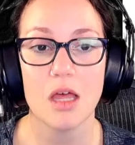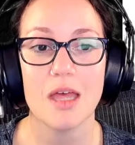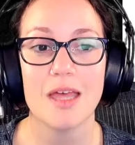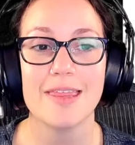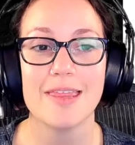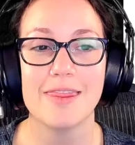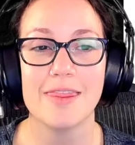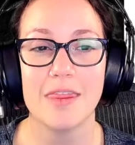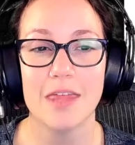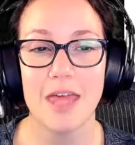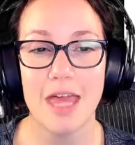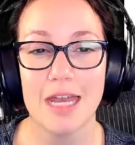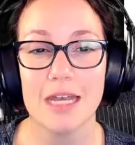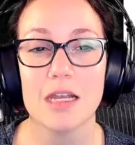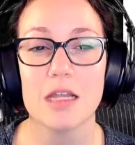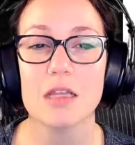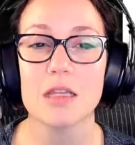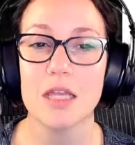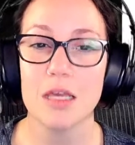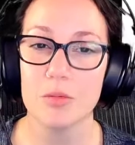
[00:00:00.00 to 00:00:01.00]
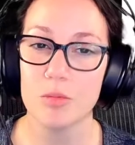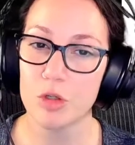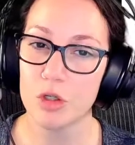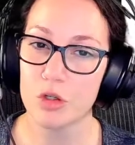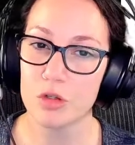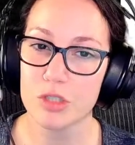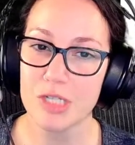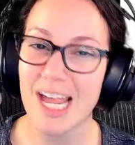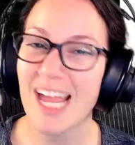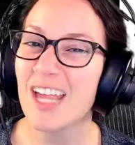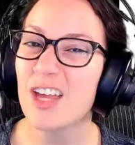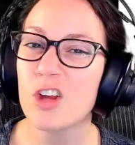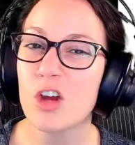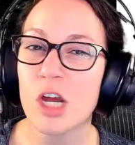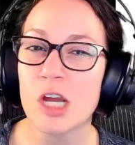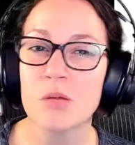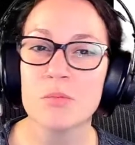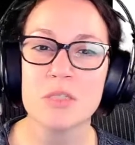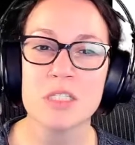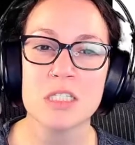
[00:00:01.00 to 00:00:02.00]
then label your
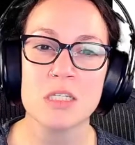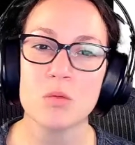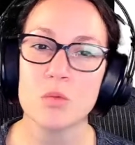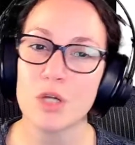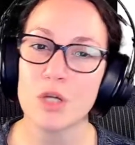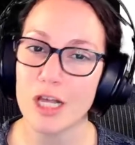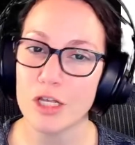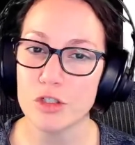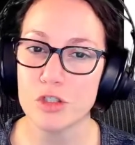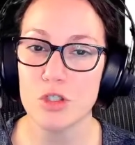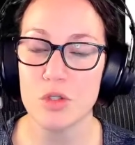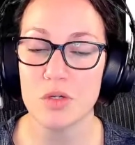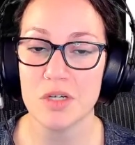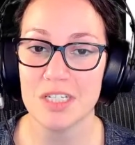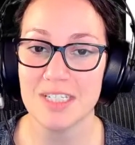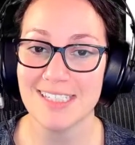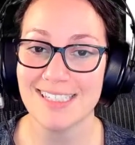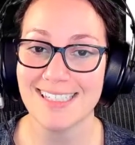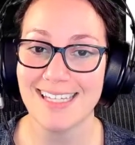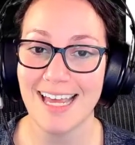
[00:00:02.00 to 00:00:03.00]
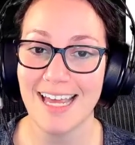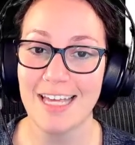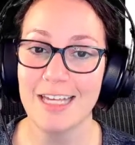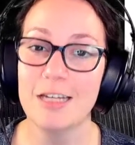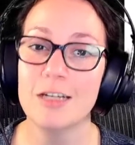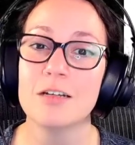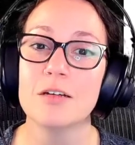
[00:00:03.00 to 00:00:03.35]
diagram, see what else you can say,